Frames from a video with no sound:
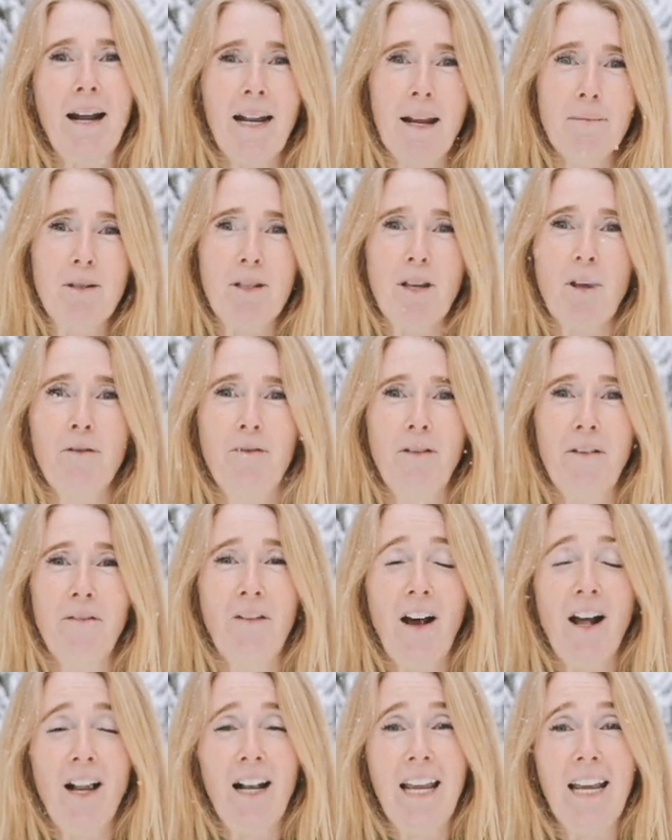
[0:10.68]
name's Sophie
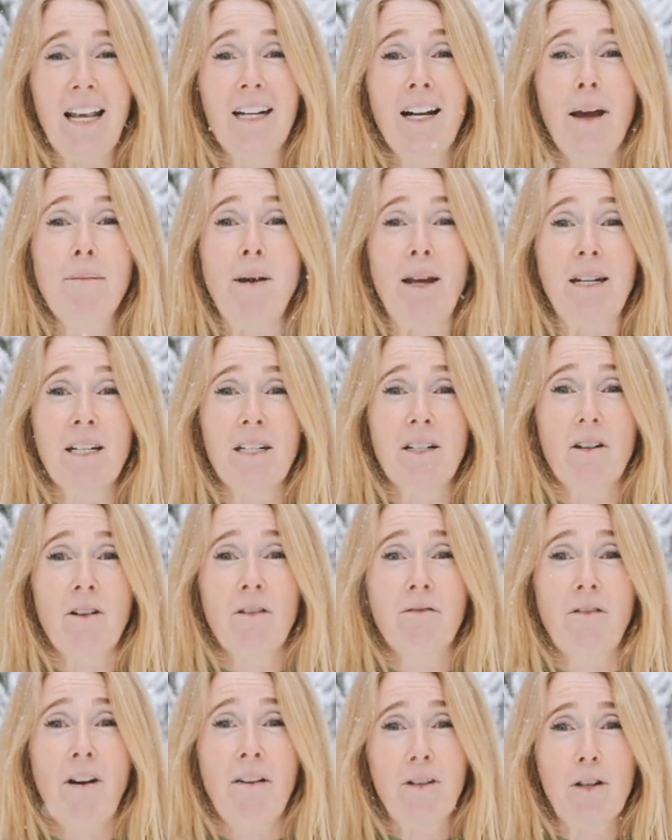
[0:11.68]
Furley and I'm
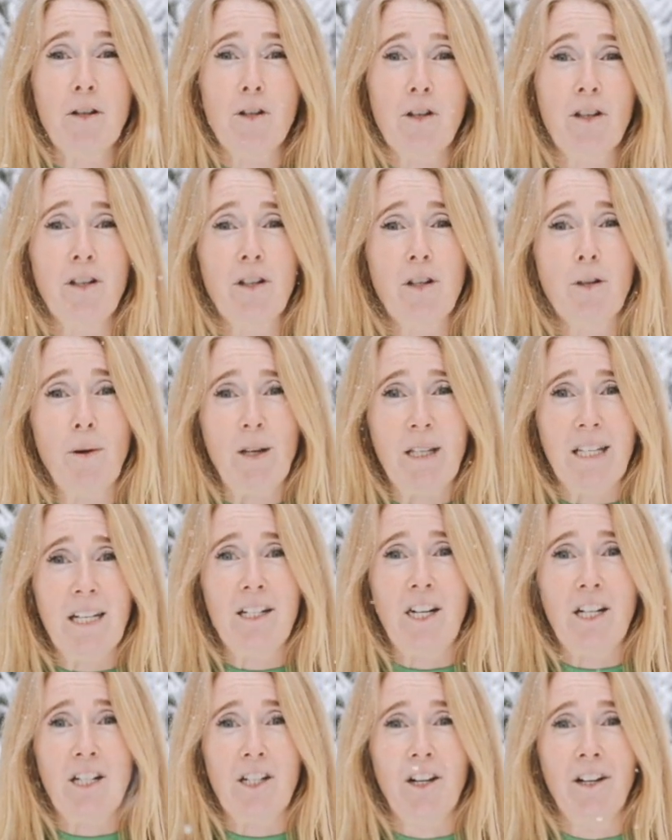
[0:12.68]
editor of Revolution Swiss
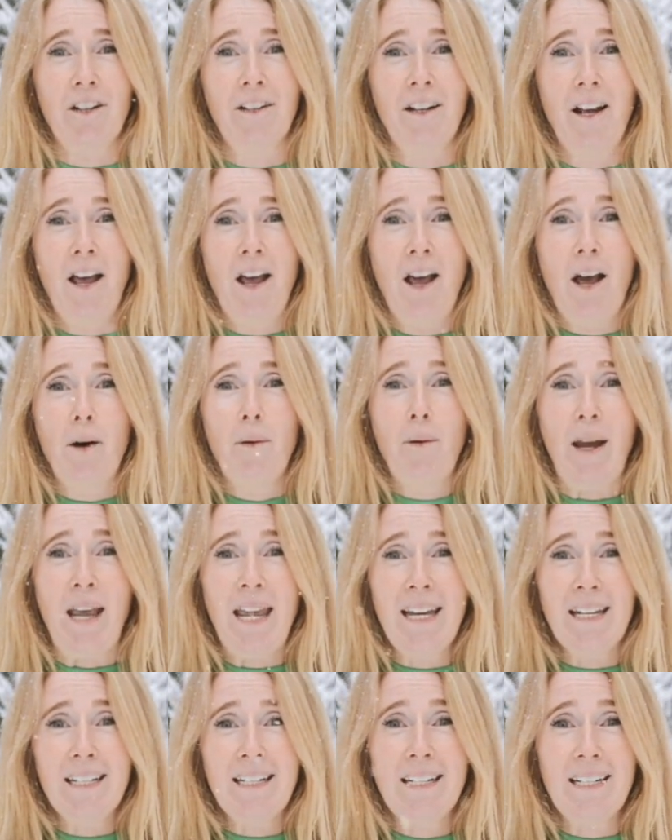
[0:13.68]
Edition. We're
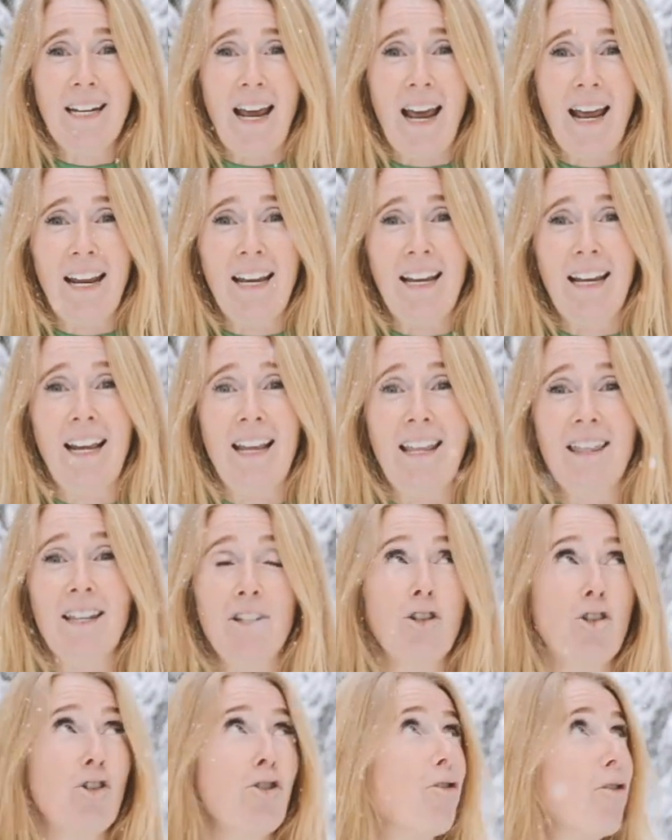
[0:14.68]
here today in
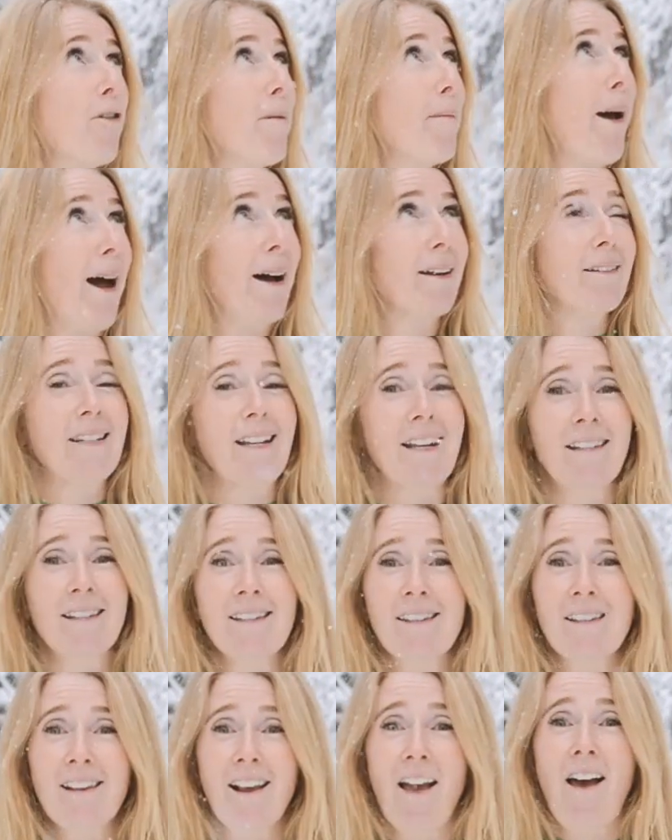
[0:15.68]
the Jura
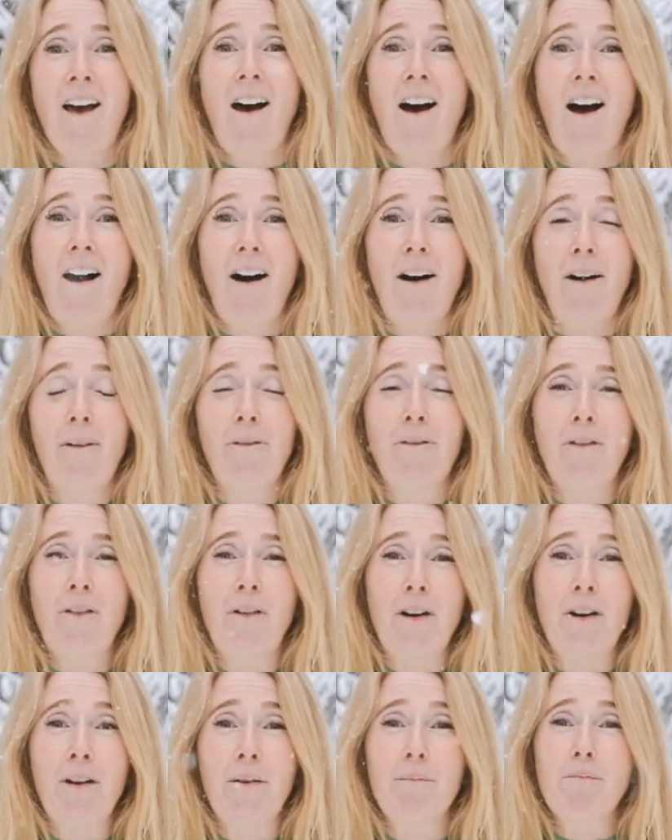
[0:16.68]
Mountains uh,
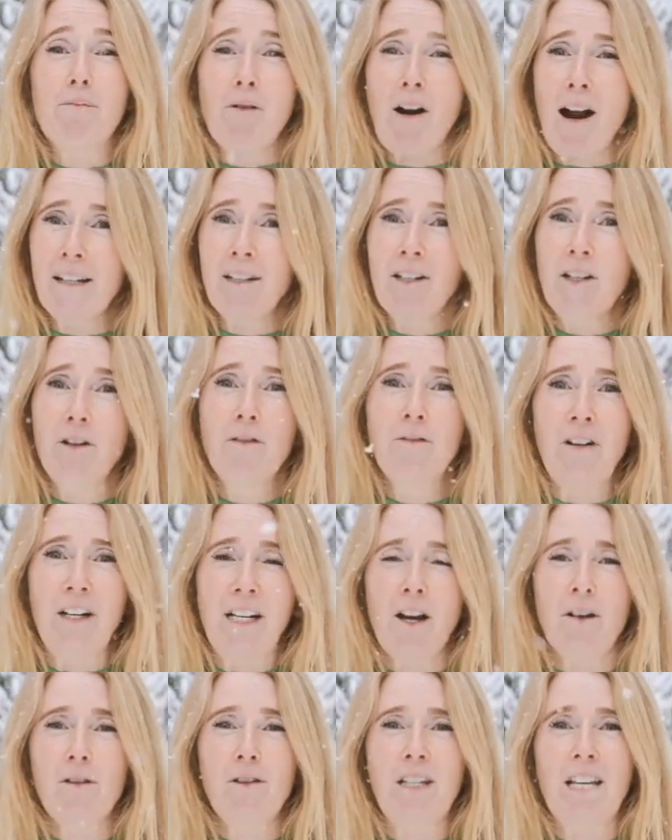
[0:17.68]
for a brand new
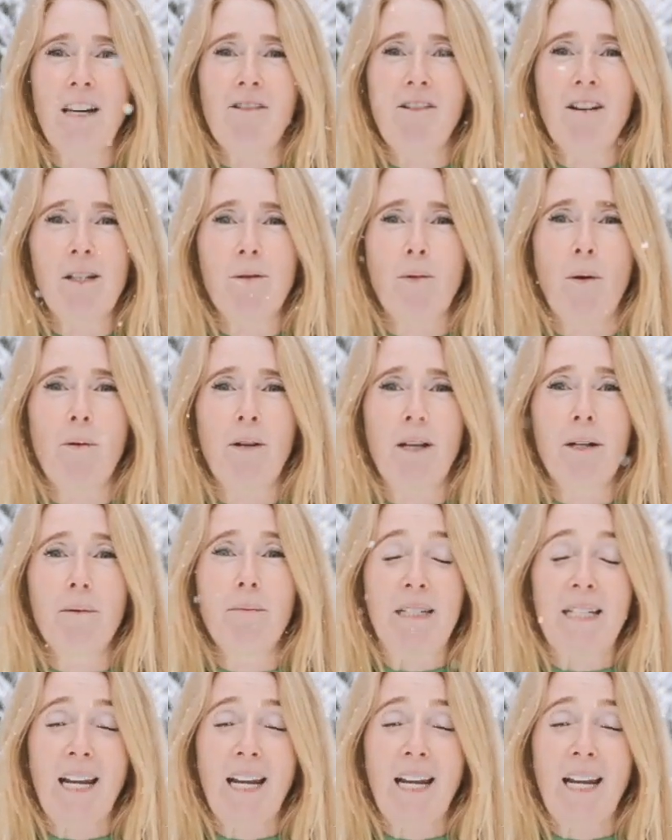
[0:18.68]
video series where we're going to be